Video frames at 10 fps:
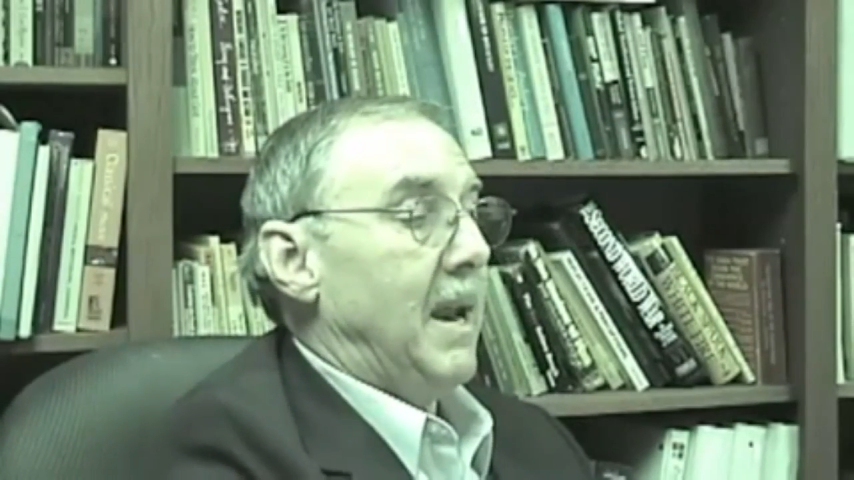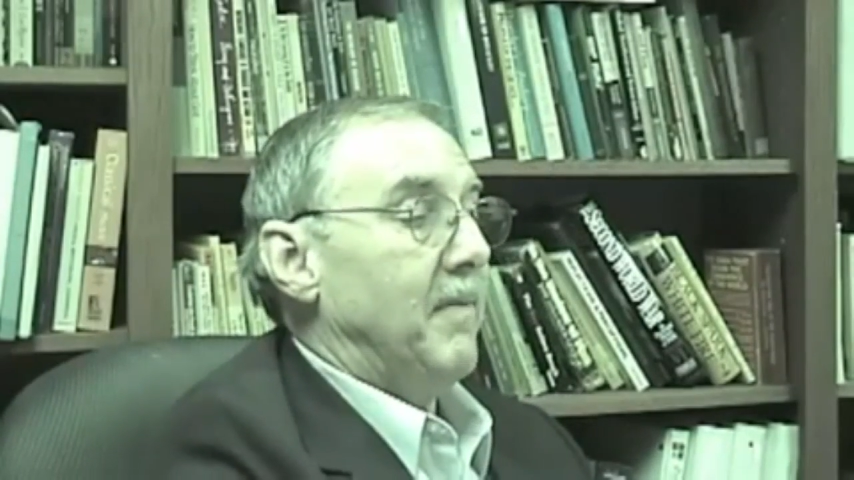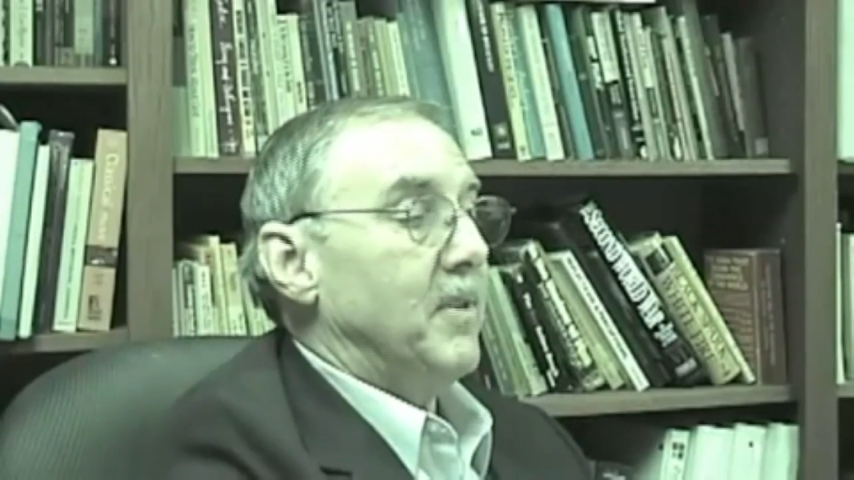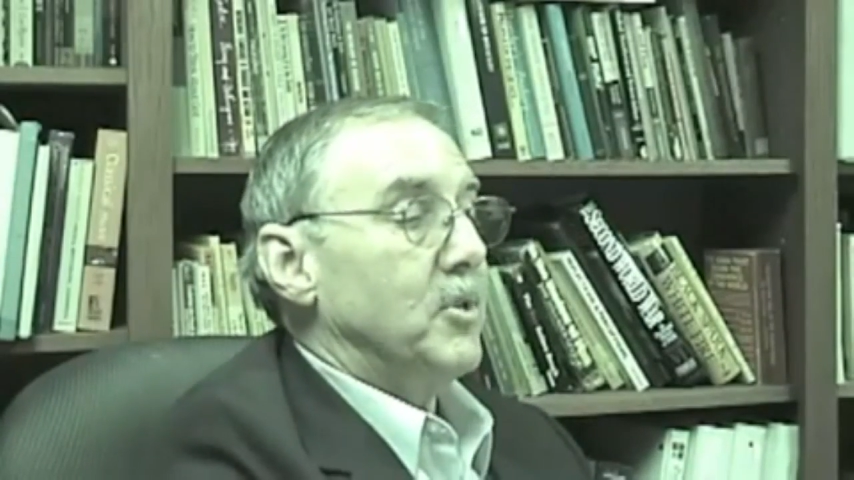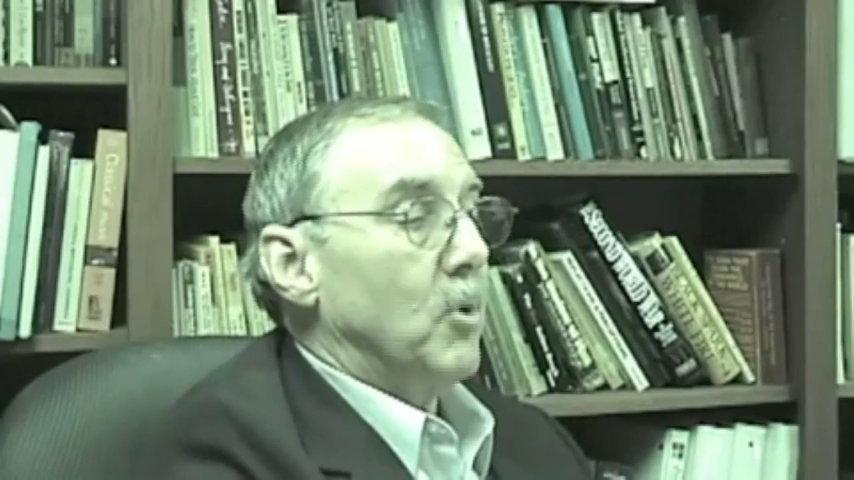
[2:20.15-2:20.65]

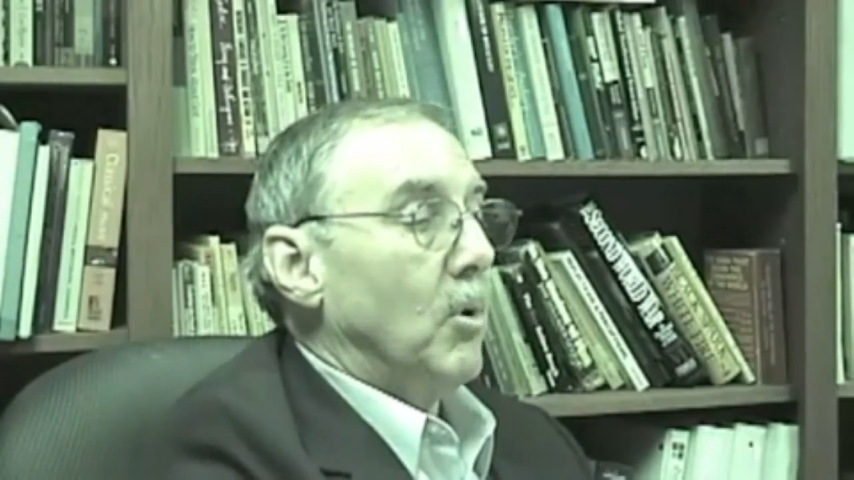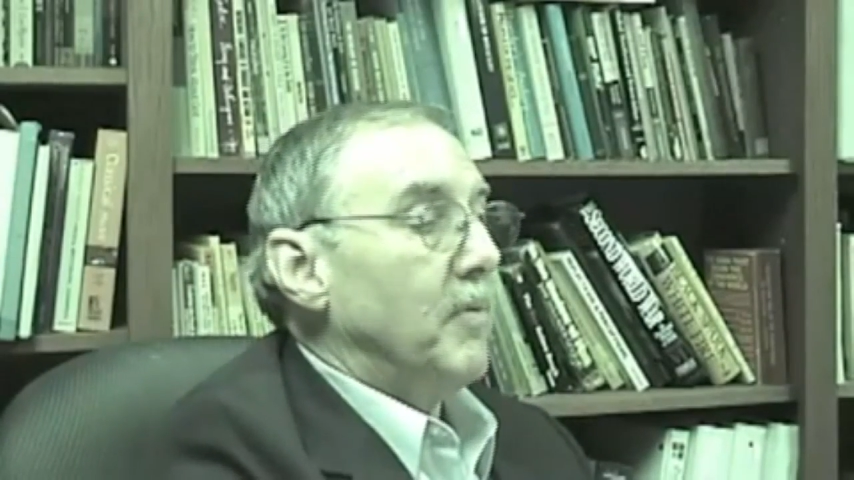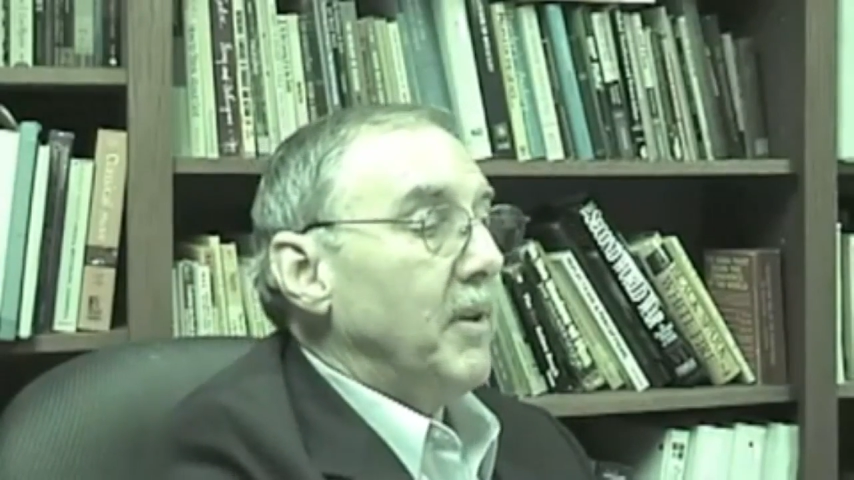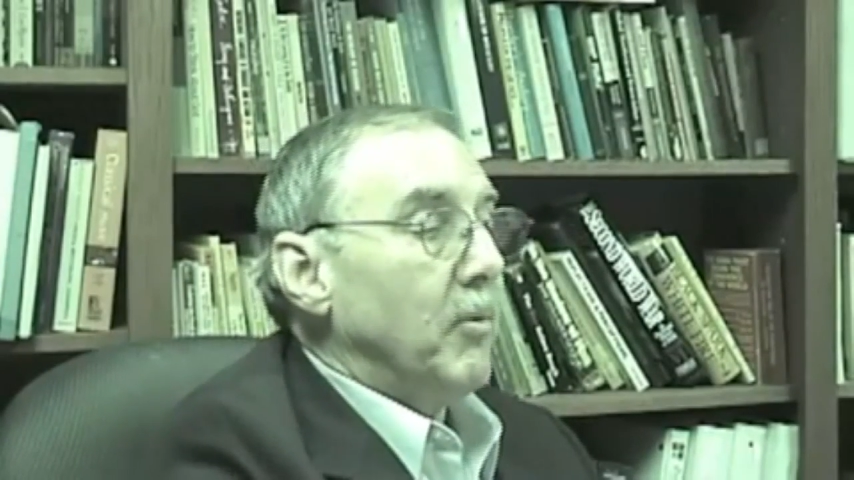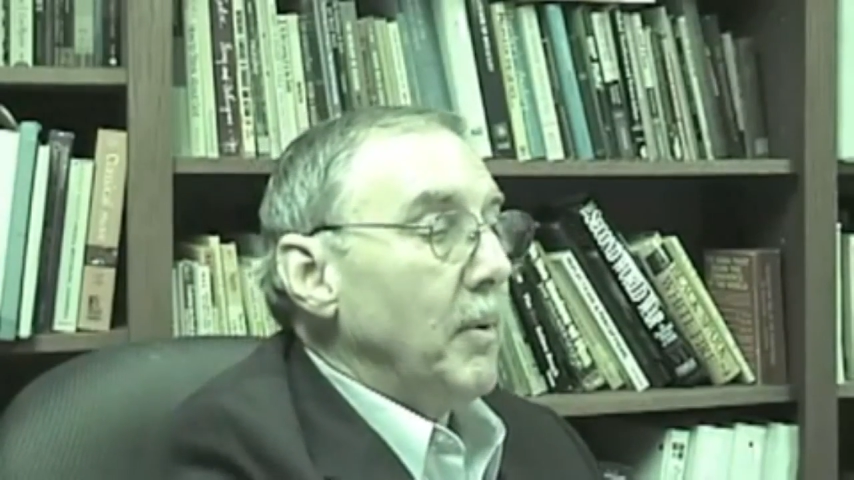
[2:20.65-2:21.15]
have control over their